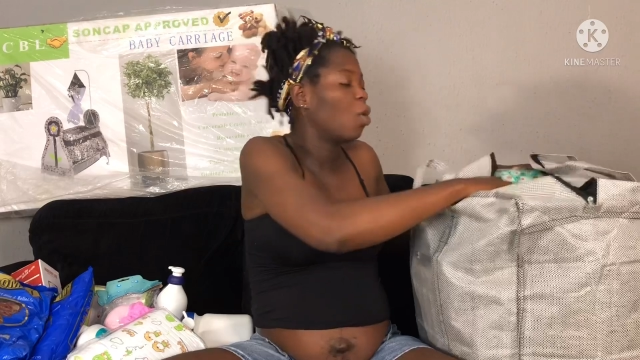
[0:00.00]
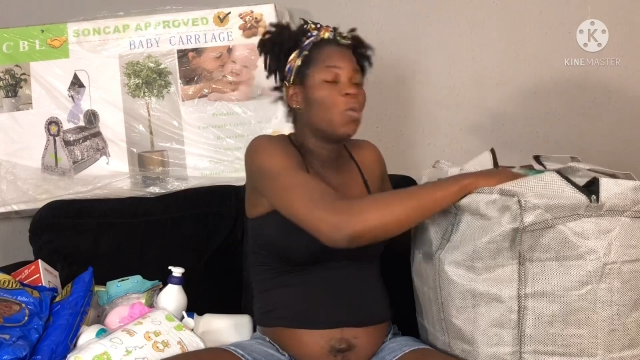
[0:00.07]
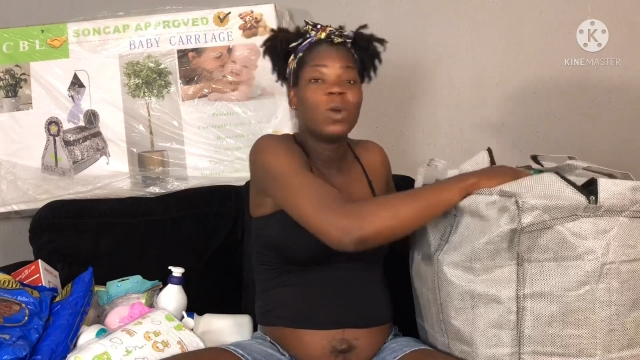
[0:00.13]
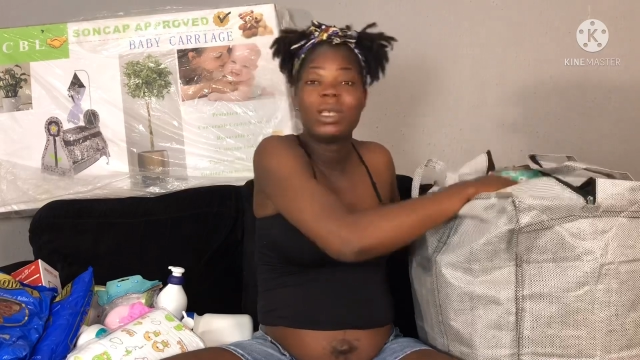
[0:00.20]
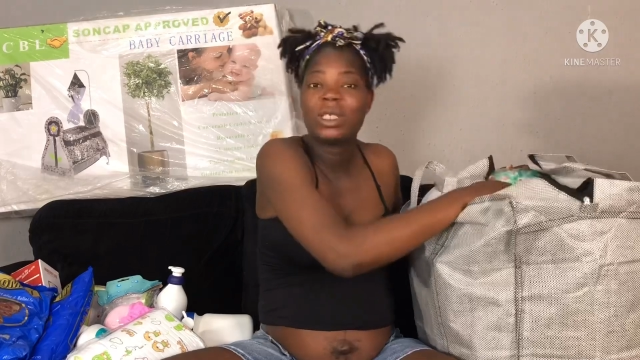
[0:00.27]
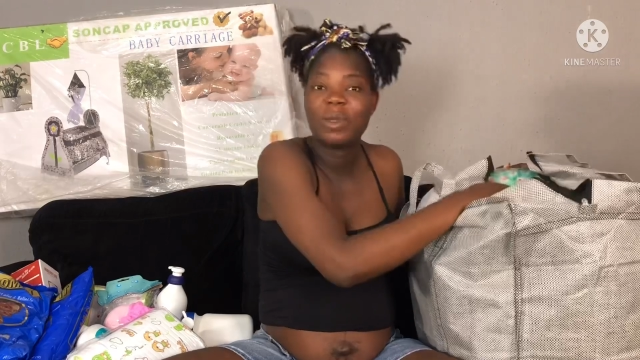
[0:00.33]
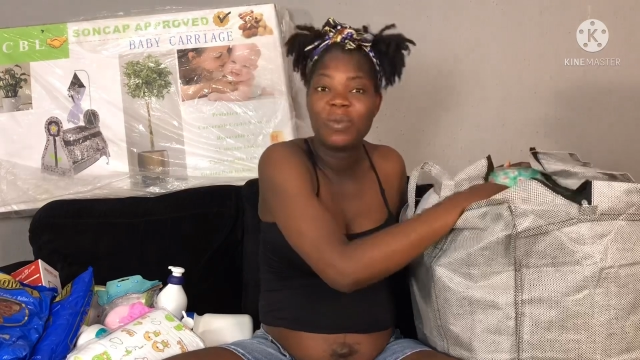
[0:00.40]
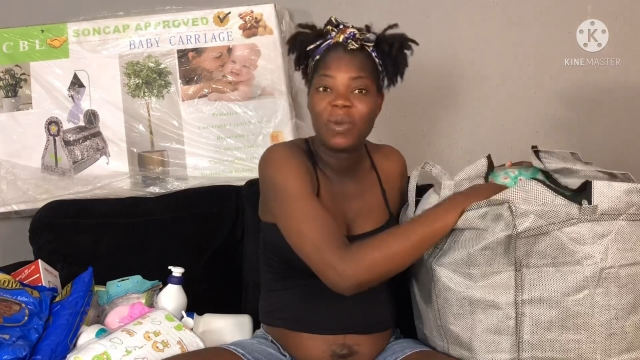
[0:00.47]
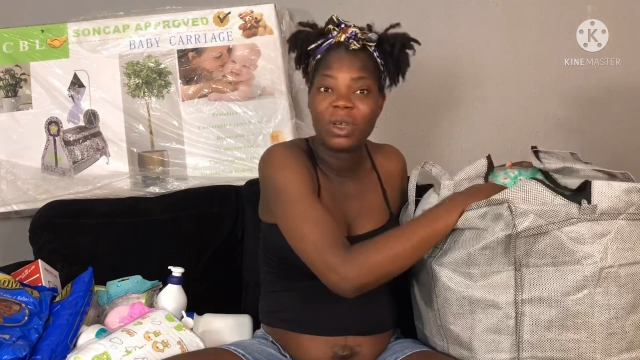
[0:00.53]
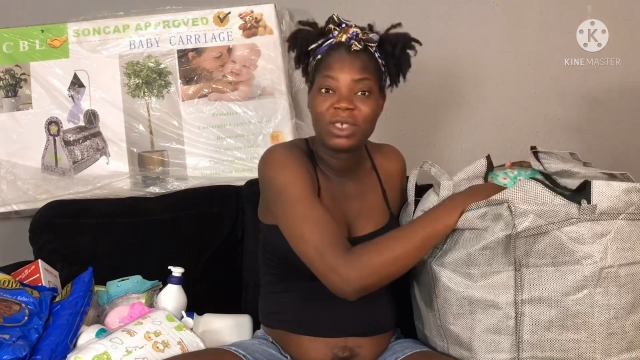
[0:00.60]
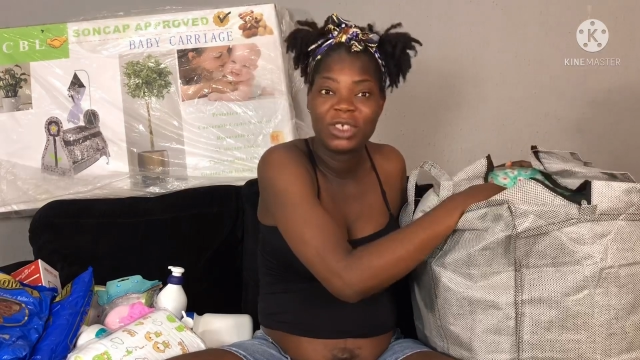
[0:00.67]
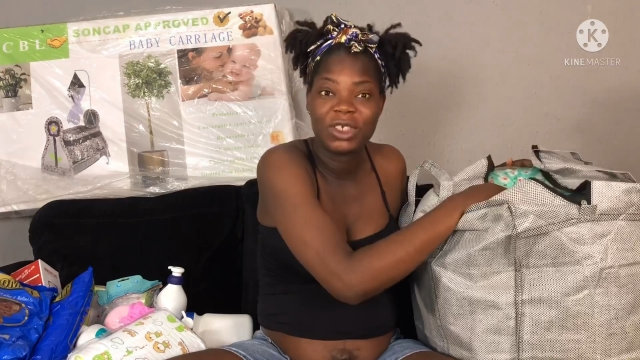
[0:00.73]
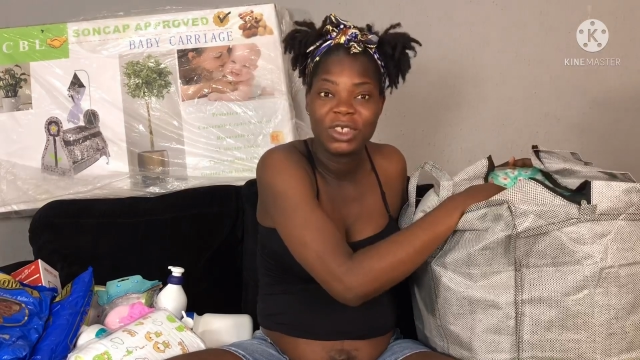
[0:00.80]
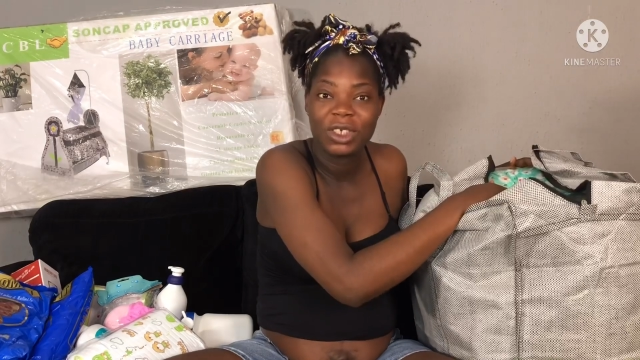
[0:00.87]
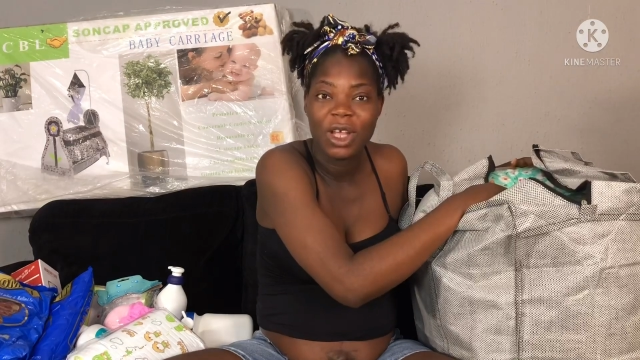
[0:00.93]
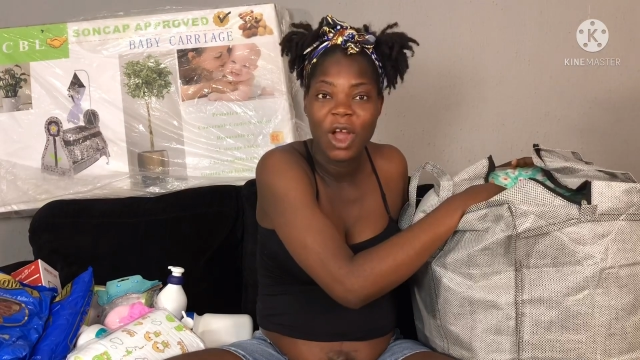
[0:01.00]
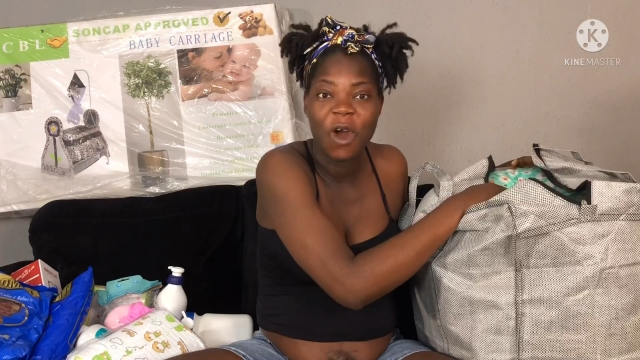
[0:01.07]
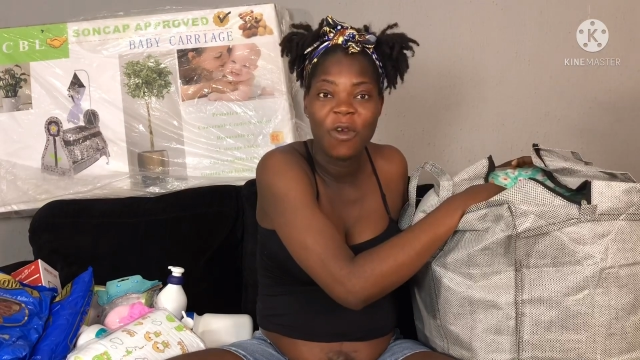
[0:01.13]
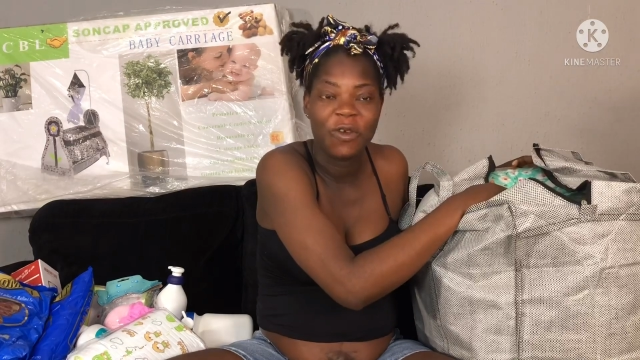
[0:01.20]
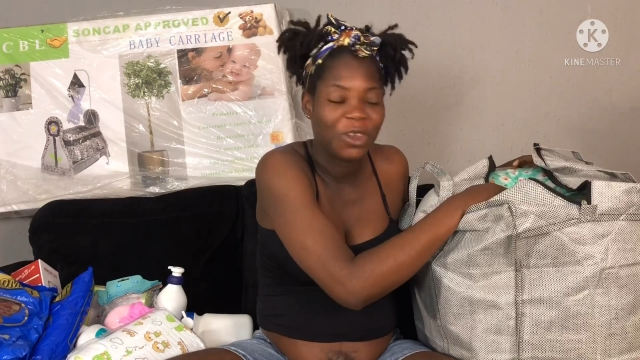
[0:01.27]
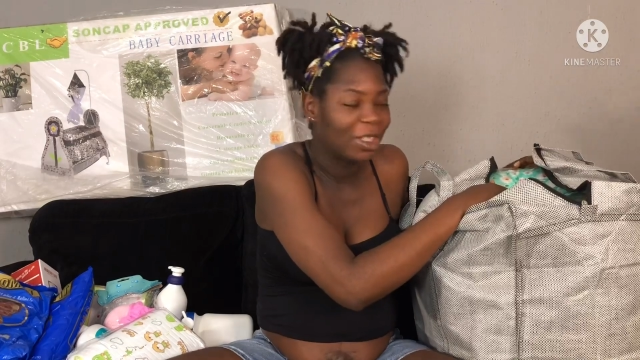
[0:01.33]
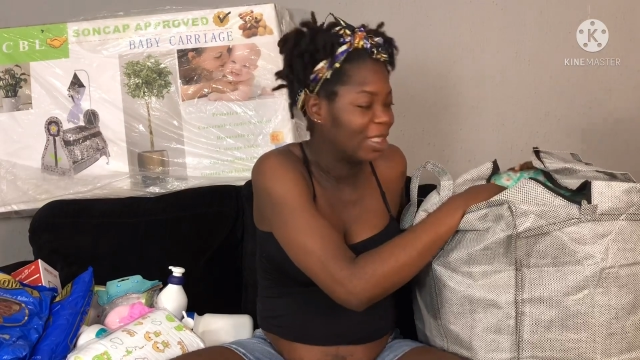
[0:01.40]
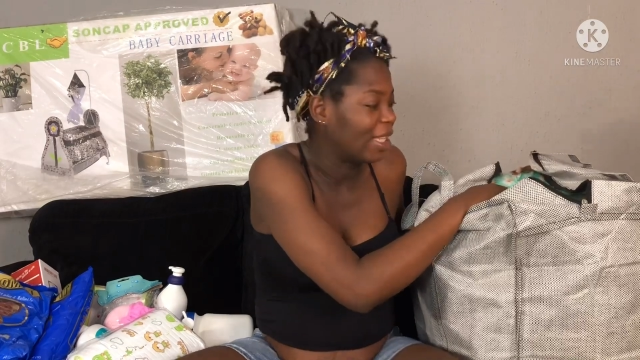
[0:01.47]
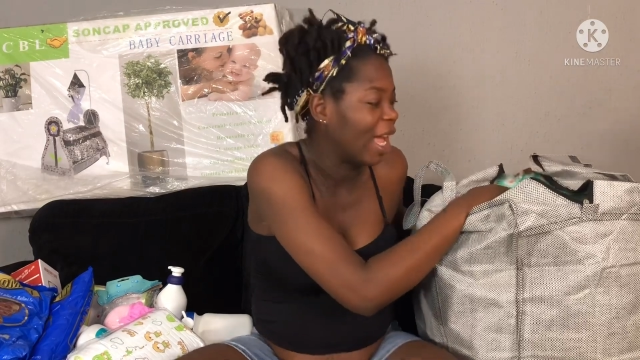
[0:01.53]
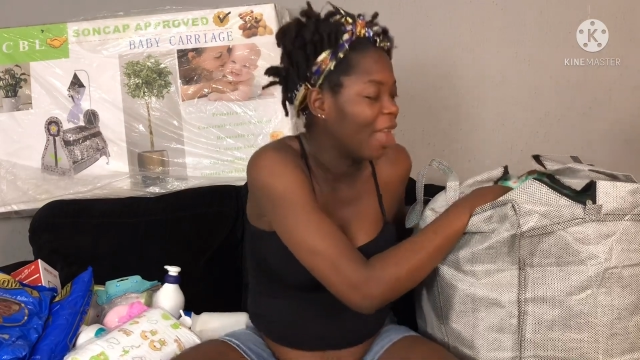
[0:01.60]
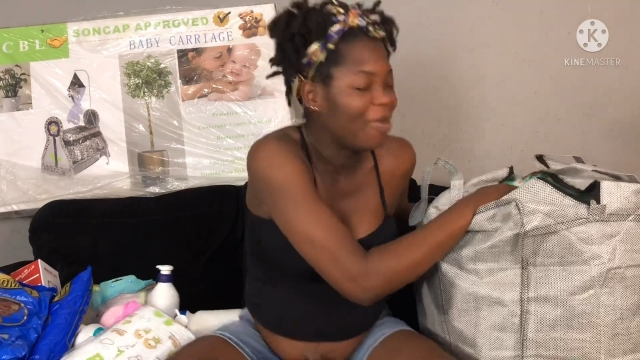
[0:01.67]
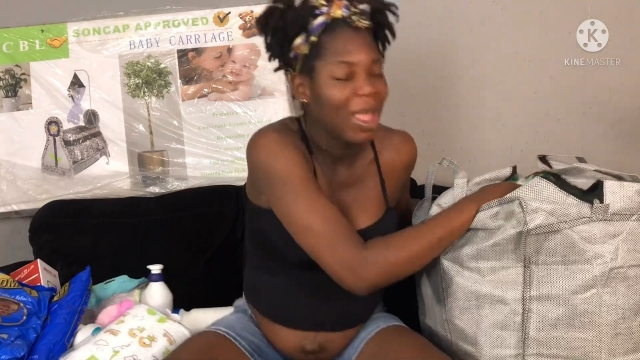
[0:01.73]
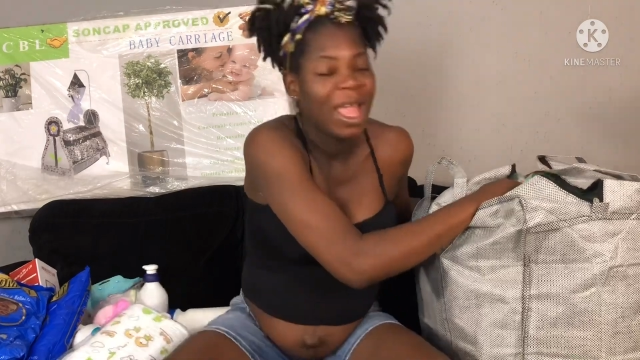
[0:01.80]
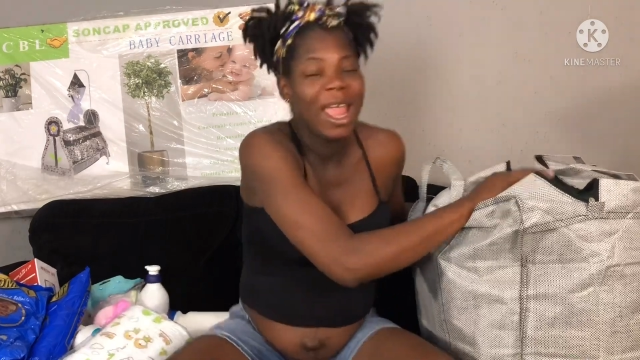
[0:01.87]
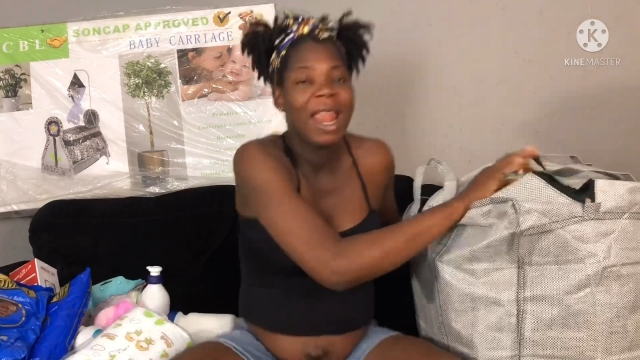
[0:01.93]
not waste much of your time.